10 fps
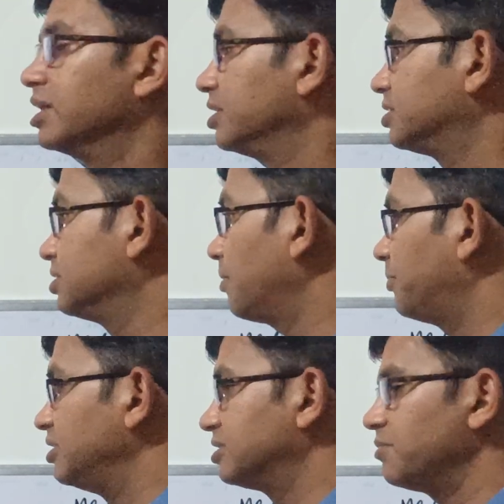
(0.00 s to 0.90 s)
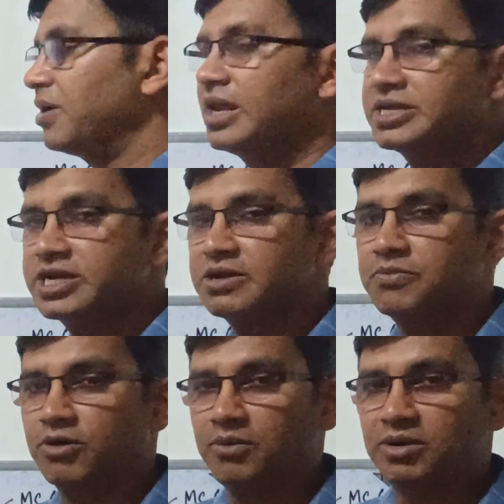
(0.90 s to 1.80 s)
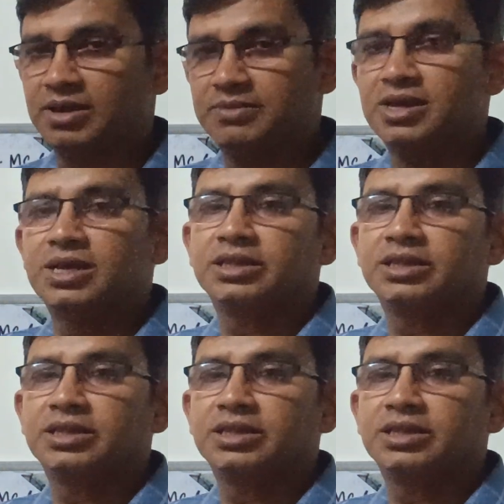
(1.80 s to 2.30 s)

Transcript: this is a principal agent problem,